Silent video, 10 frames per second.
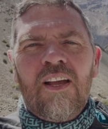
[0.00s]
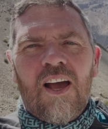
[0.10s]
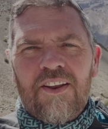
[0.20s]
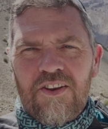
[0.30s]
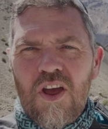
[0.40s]

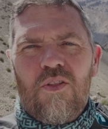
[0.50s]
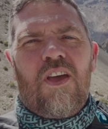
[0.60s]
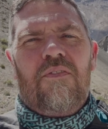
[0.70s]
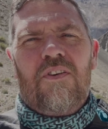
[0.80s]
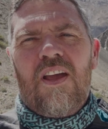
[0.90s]
and I know that
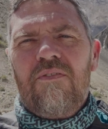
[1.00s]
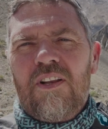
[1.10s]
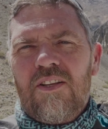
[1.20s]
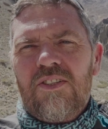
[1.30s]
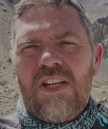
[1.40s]
if I have a
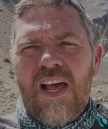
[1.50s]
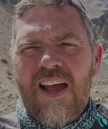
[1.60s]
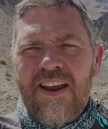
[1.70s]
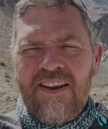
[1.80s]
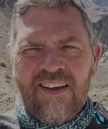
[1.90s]
little slide,